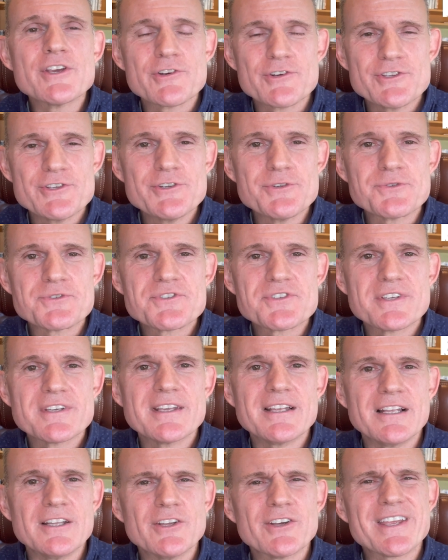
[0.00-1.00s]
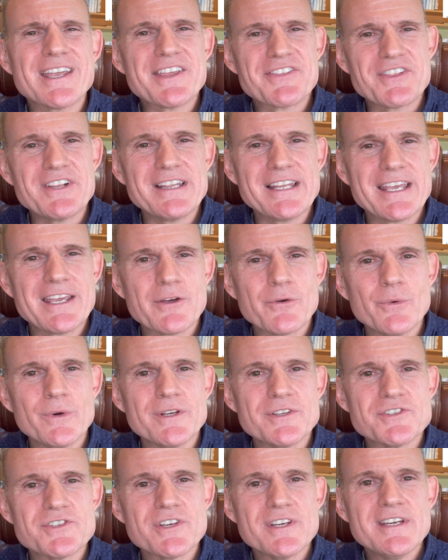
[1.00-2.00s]
use, looking at the
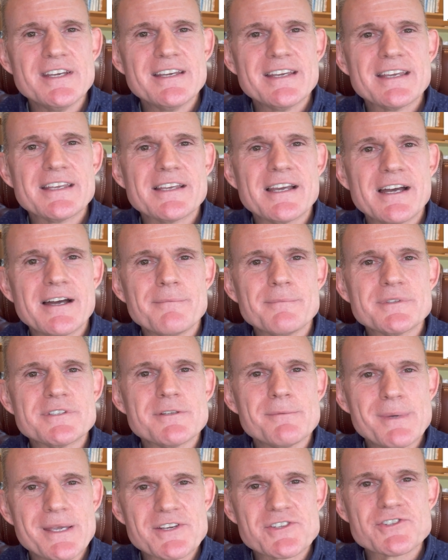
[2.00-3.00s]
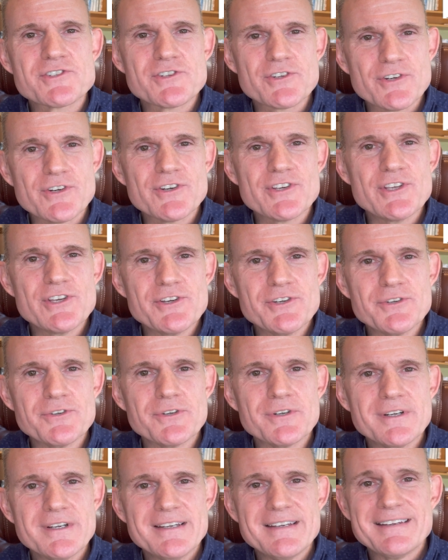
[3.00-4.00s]
language to make sure
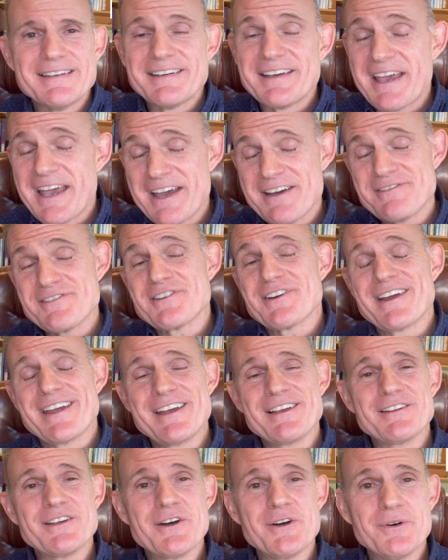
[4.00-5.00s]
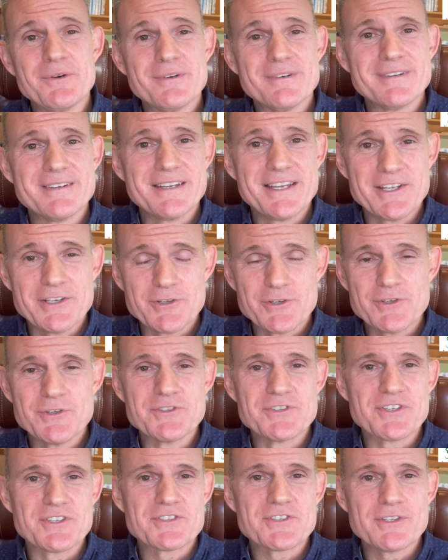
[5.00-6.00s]
you have your halo and you're
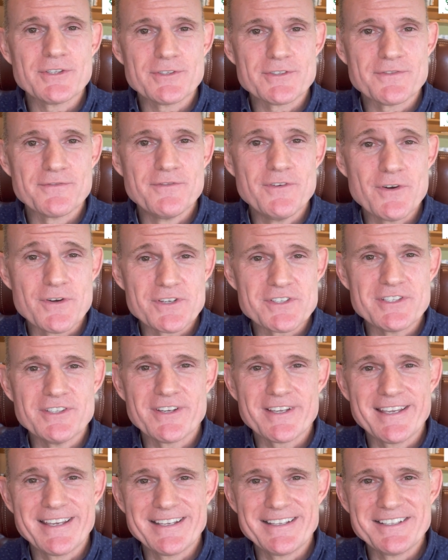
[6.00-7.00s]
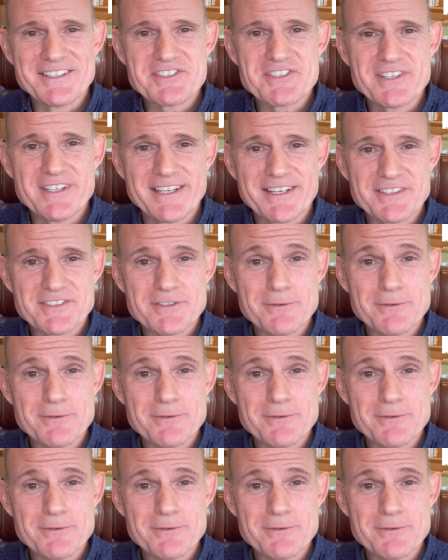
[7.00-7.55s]
using solution-focused looking and listening